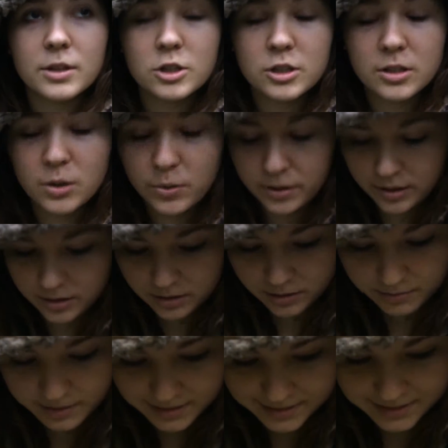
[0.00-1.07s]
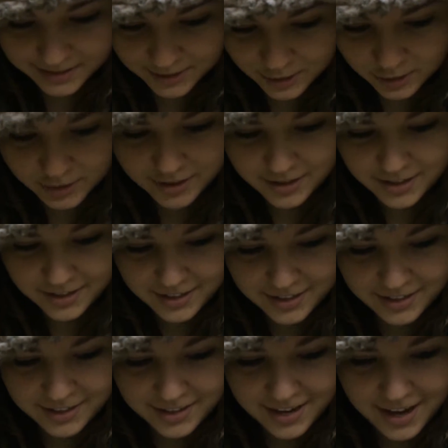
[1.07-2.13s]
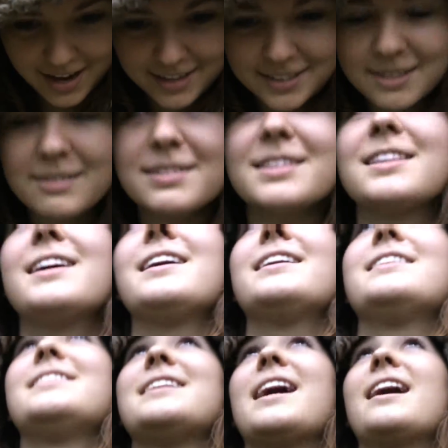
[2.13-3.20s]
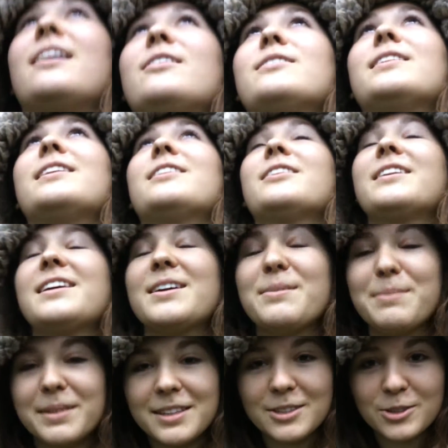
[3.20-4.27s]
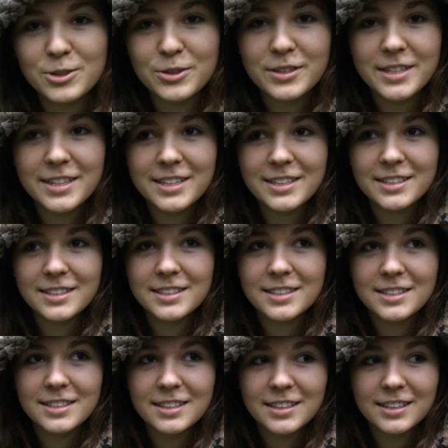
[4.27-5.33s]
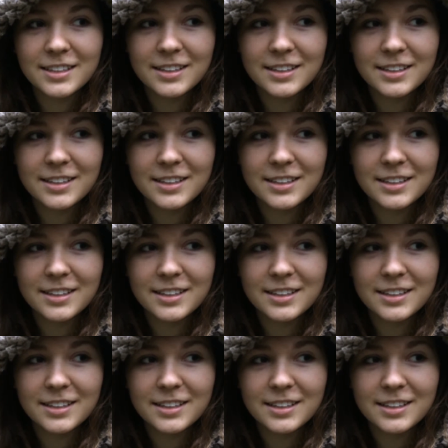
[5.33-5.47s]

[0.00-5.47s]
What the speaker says: just a quick little message. As I was laying down and looking up at the trees,